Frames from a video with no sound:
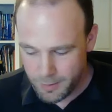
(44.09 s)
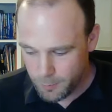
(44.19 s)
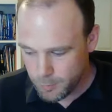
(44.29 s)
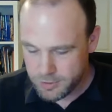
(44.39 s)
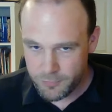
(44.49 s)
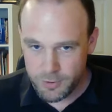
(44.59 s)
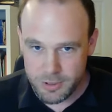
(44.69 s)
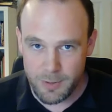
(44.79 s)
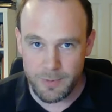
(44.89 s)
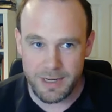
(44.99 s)
What's the first
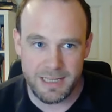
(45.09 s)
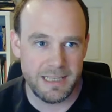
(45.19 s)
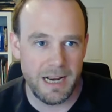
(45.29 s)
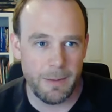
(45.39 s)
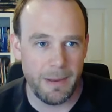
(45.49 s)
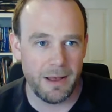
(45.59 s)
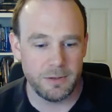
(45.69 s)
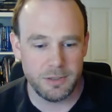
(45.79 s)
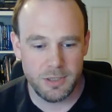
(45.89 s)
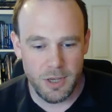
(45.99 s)
thing we need to think
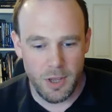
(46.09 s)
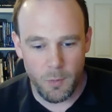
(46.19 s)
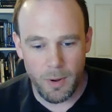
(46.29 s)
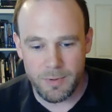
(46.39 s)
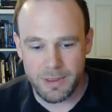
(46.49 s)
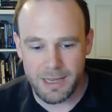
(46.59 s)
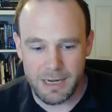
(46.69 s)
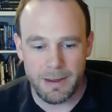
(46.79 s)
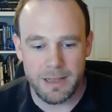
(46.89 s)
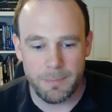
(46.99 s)
about when we're thinking
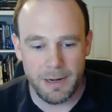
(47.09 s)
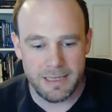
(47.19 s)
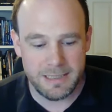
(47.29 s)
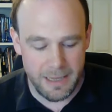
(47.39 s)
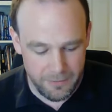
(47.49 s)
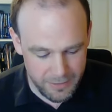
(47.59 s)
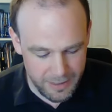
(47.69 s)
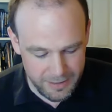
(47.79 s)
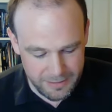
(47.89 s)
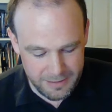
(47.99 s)
about the player side of
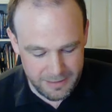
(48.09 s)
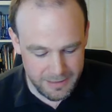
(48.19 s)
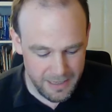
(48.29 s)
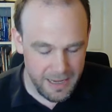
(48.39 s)
things?